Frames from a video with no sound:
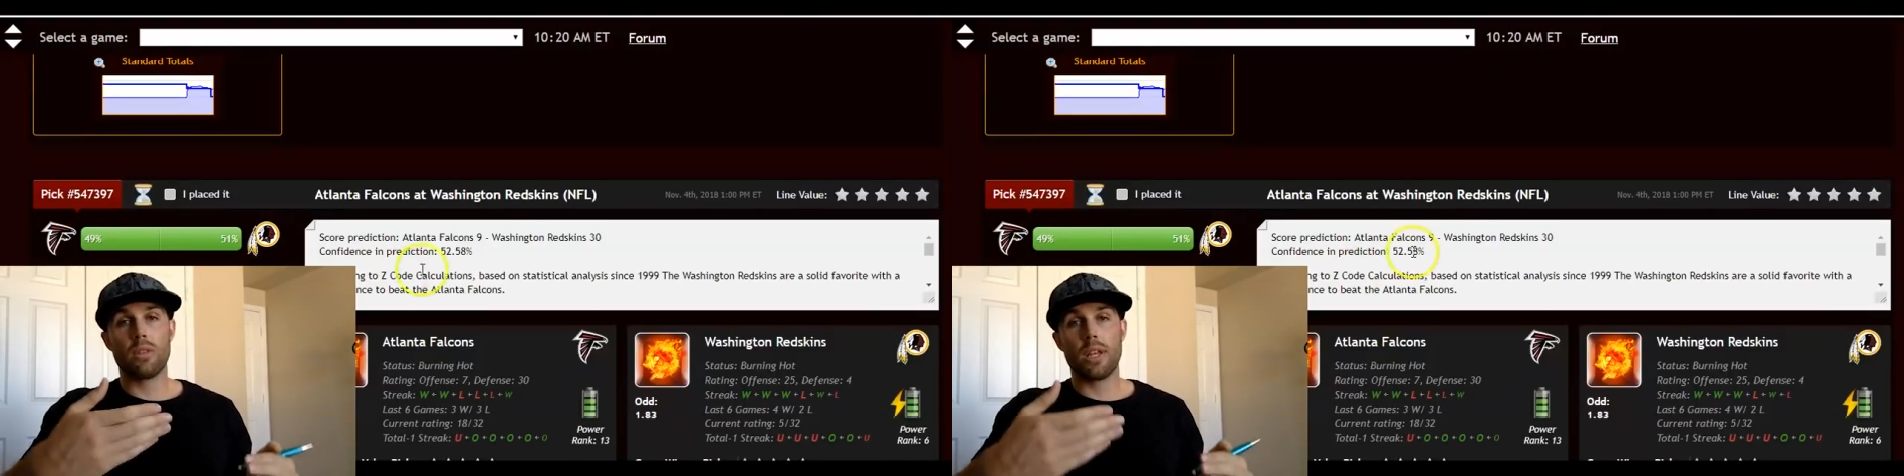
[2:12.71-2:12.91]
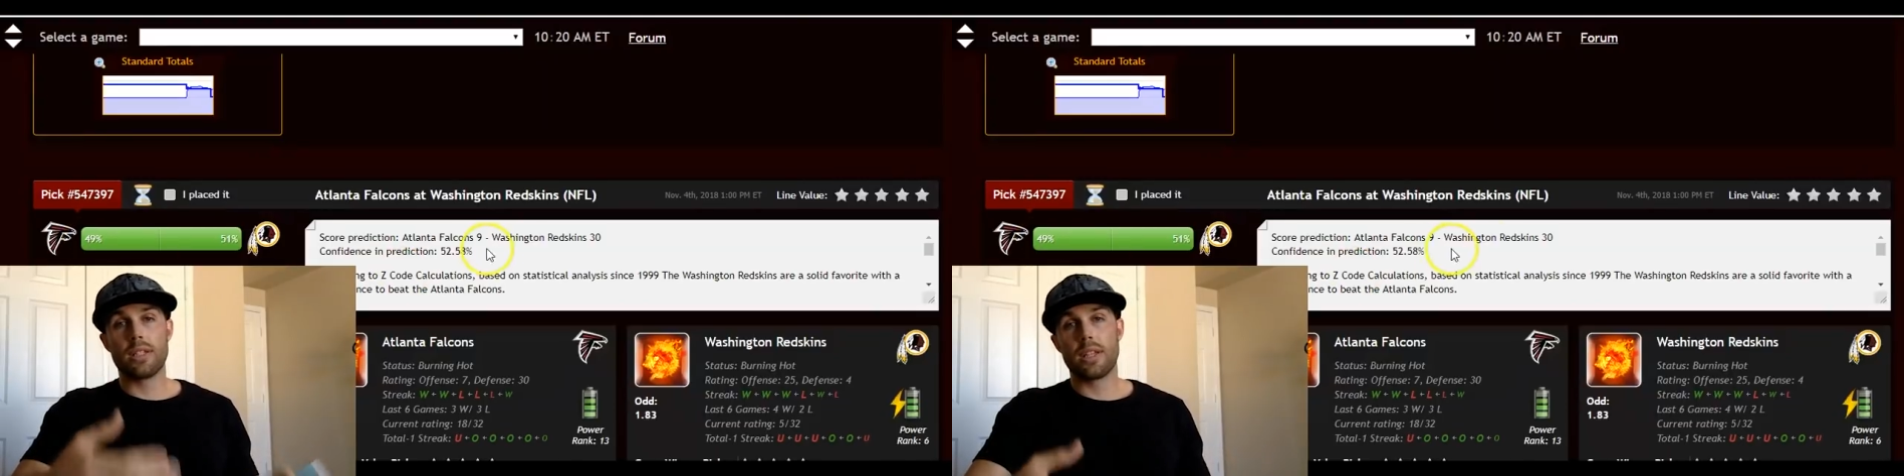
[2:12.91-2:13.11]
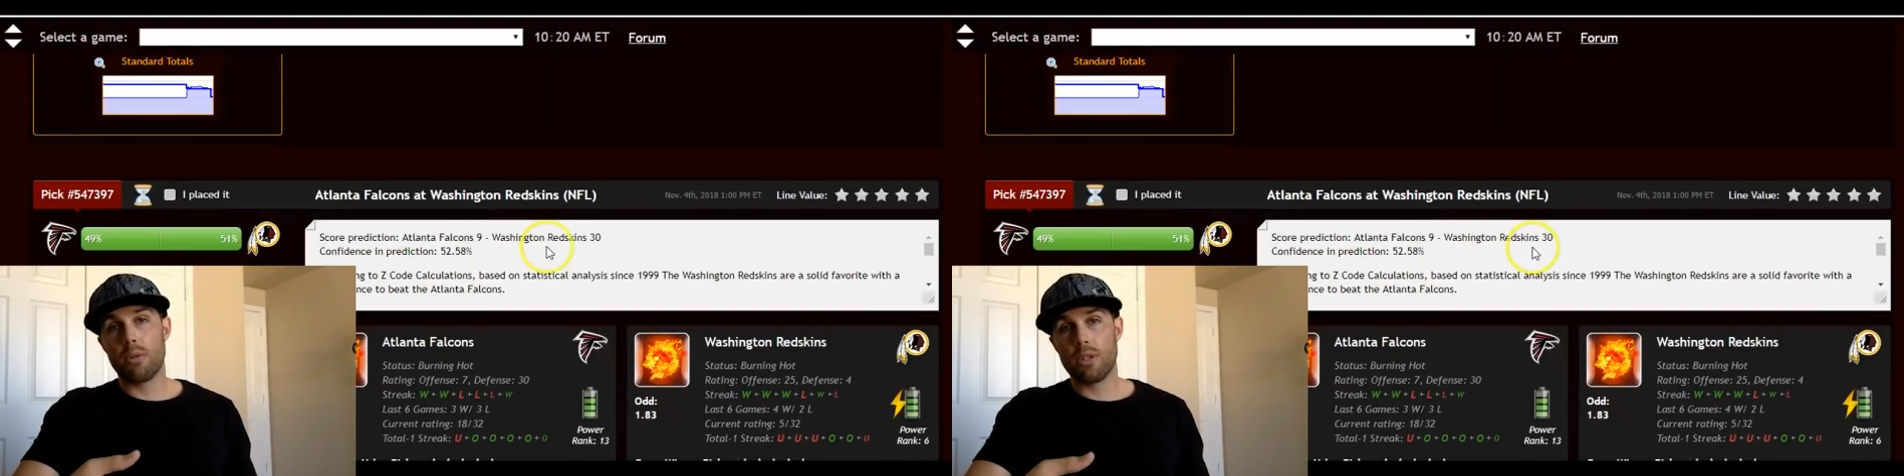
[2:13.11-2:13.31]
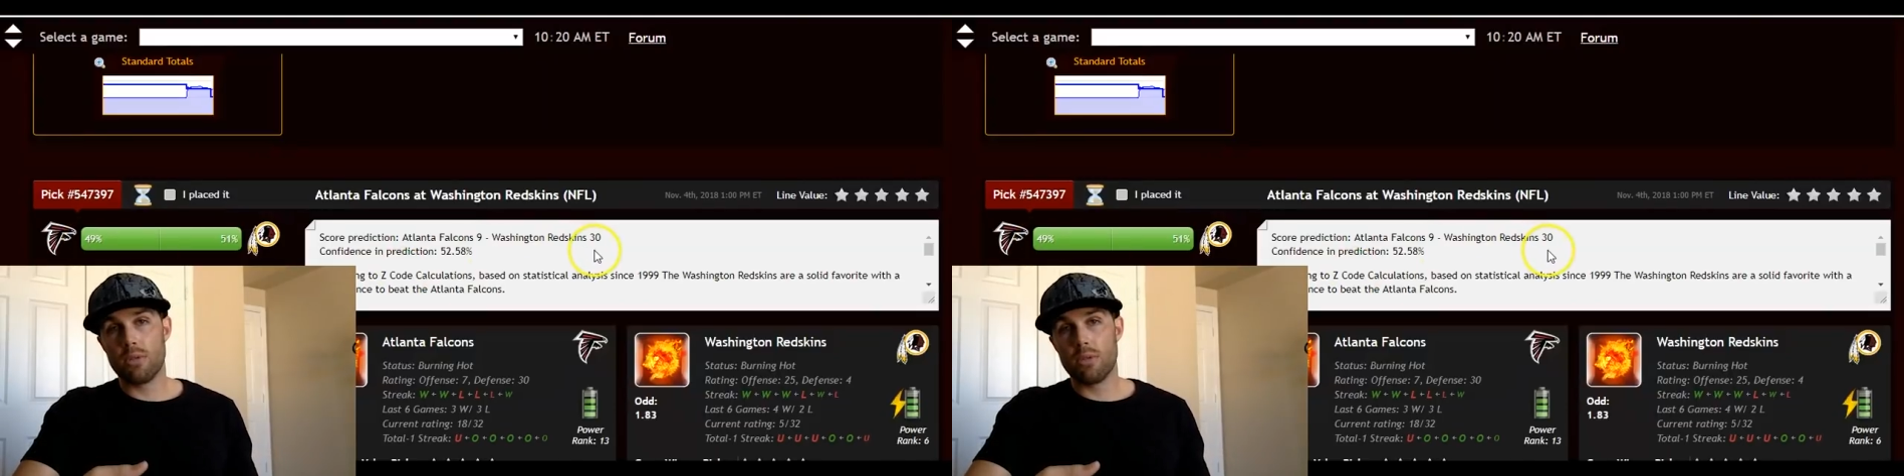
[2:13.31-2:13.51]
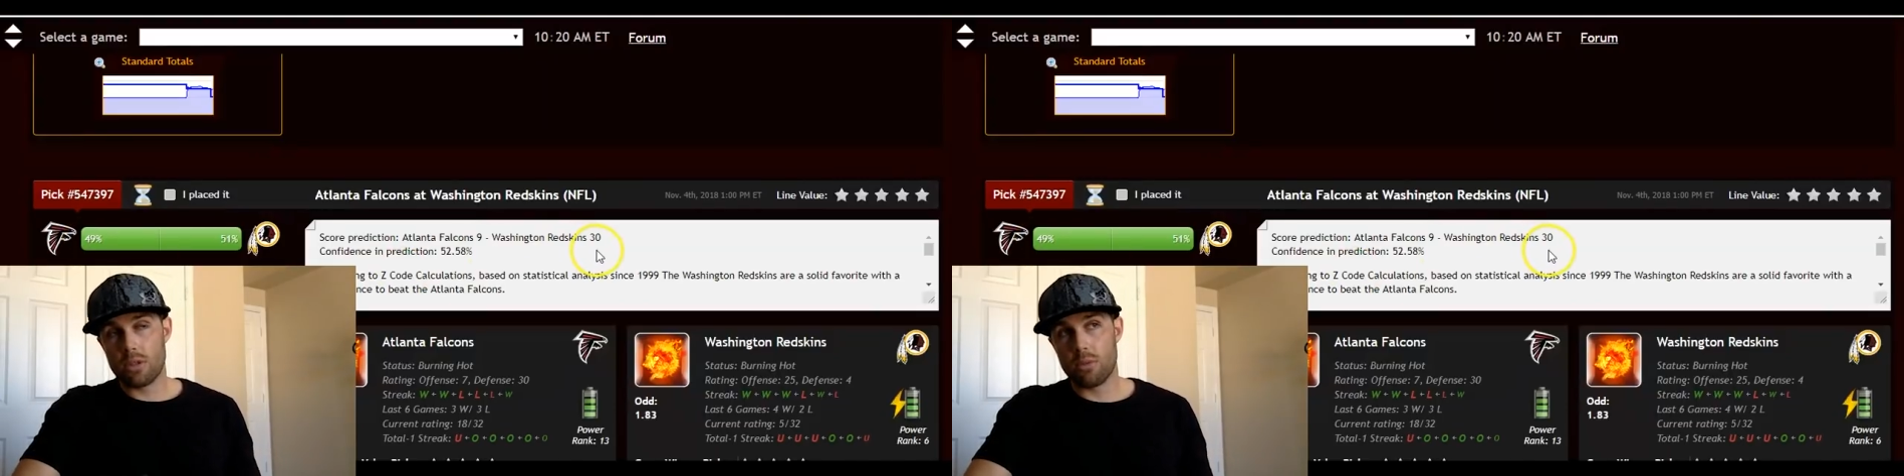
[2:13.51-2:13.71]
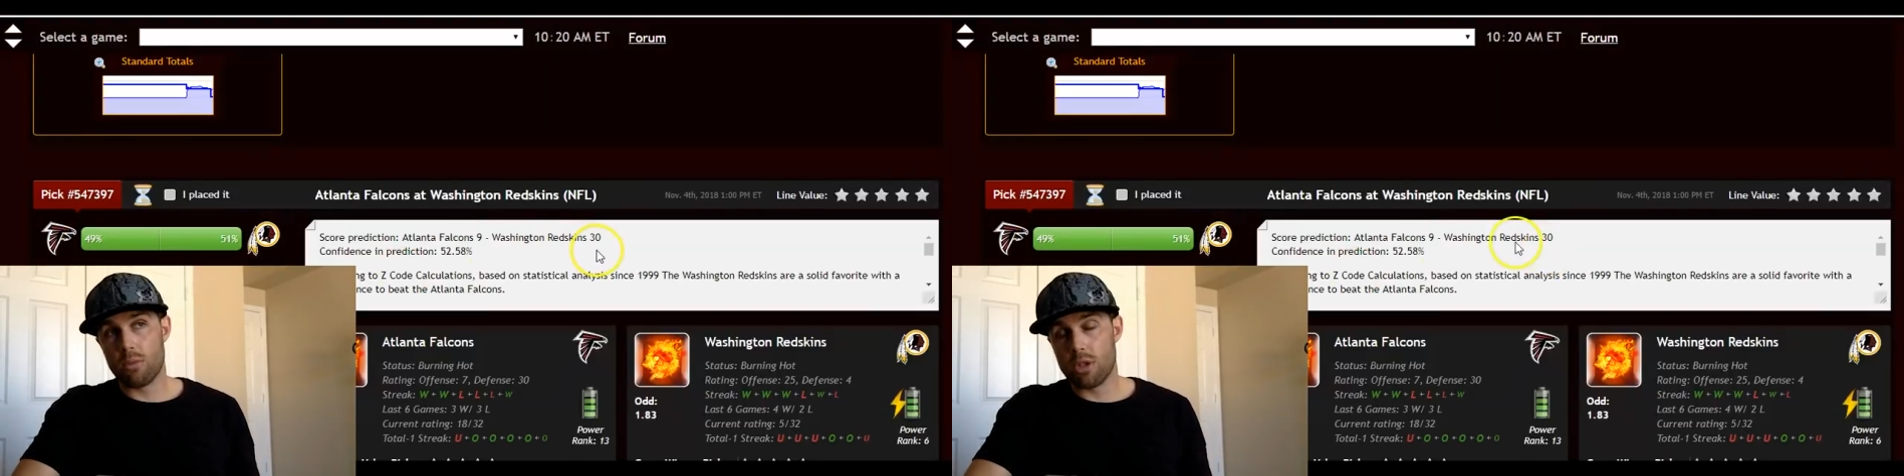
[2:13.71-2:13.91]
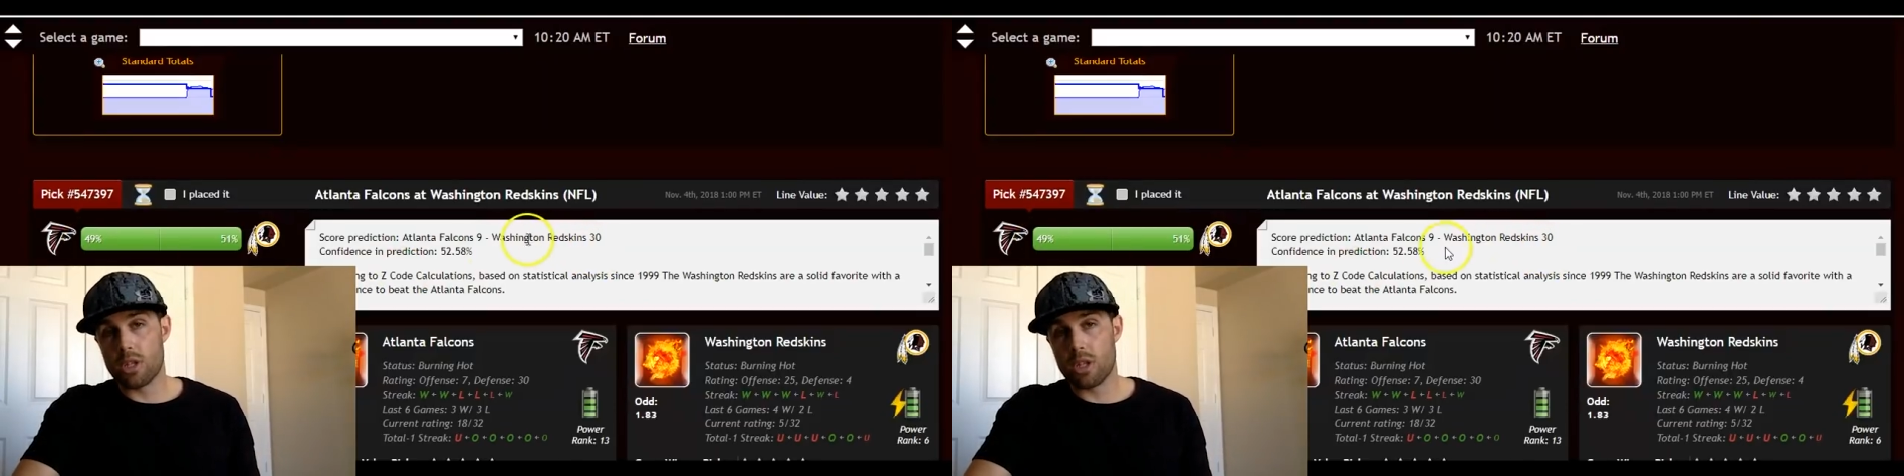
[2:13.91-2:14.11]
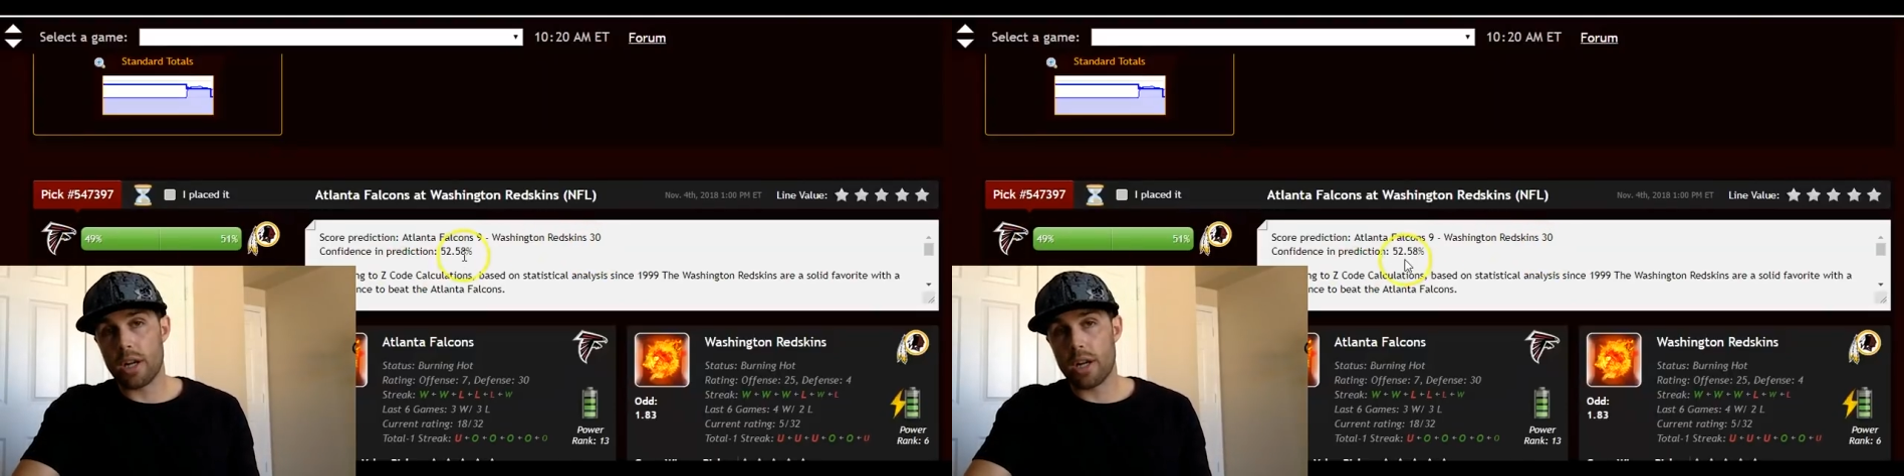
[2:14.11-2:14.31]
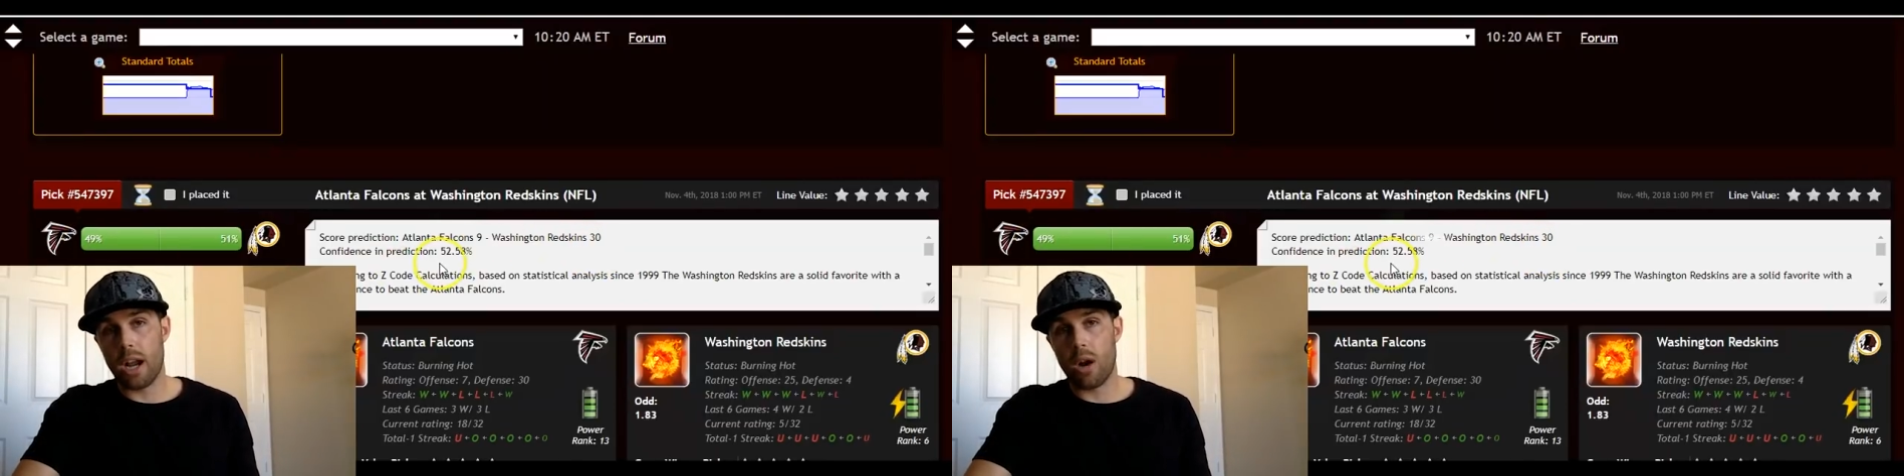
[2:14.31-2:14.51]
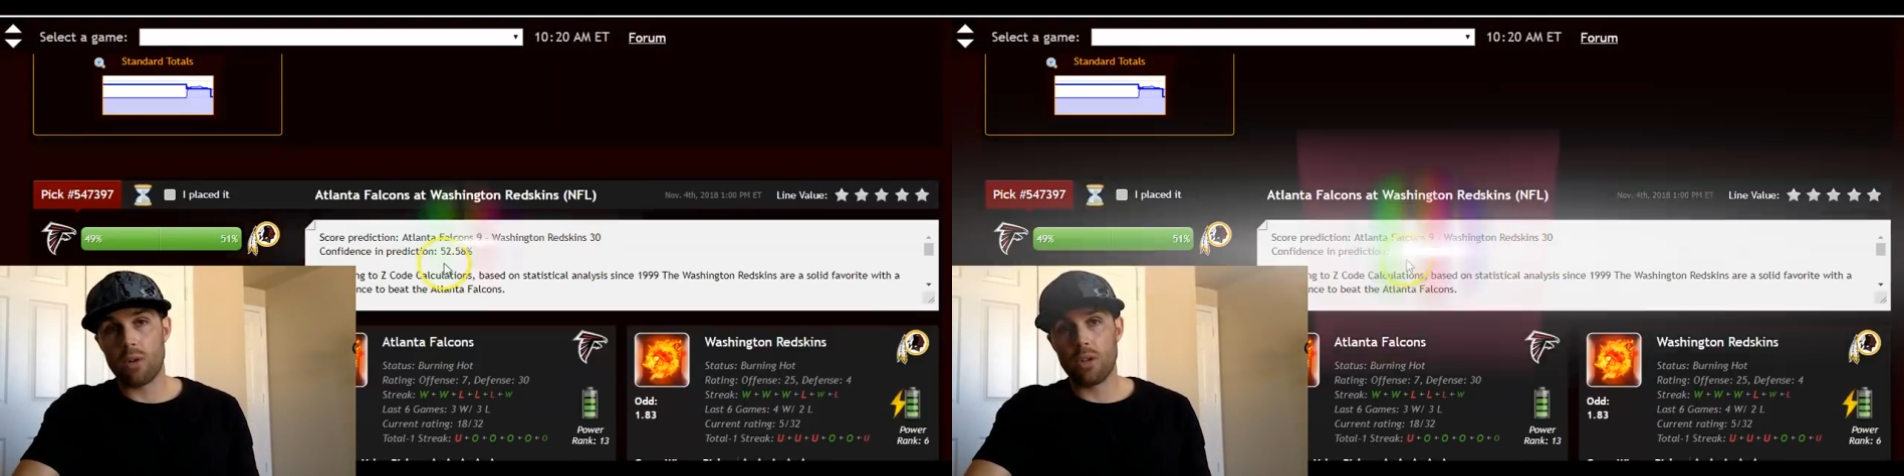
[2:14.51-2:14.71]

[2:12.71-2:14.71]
they say when you when you're just starting out,